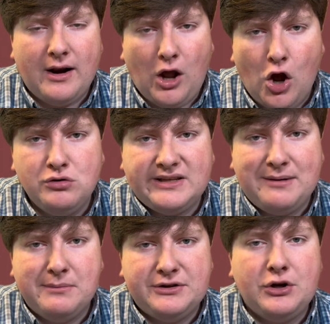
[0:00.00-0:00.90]

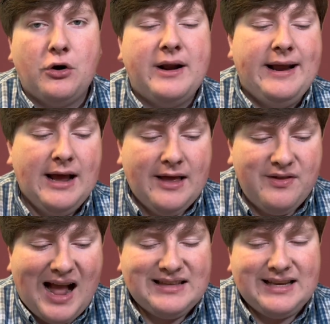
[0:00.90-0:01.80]
hosting Missouri.
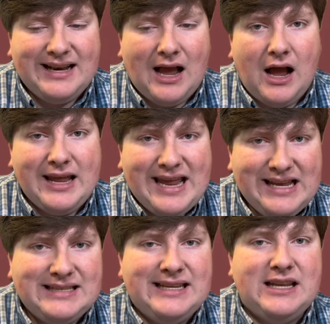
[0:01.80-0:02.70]
That's an
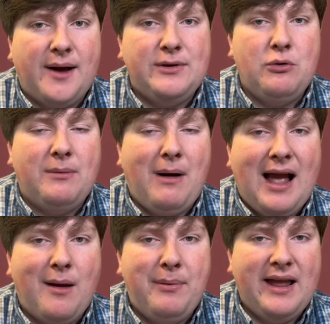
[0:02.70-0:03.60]
easy W in
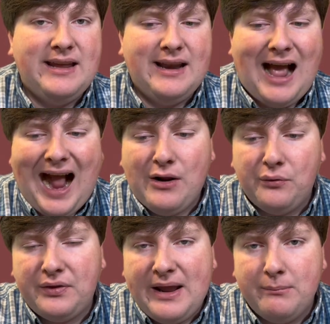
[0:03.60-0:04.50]
my opinion. I
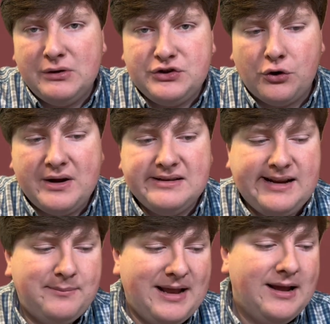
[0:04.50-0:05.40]
don't think Missouri is
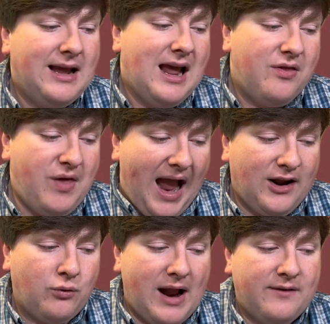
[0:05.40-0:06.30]
going to be
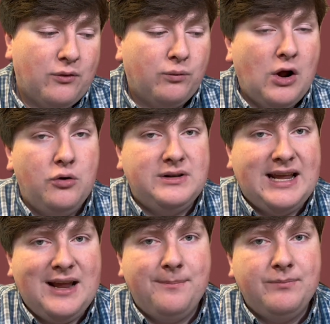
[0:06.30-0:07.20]
that great of a road
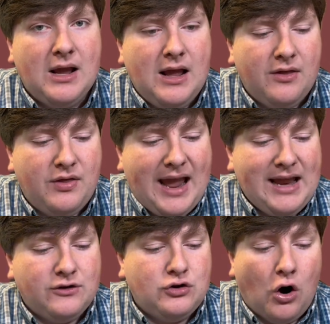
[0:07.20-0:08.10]
team.
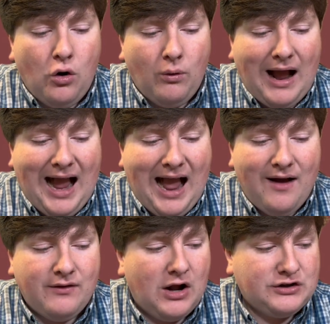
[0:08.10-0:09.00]
They don't
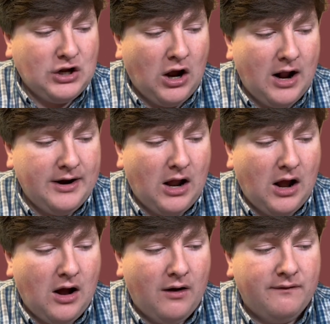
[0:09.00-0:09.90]
have a ton
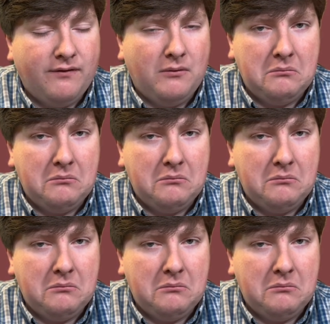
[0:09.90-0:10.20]
of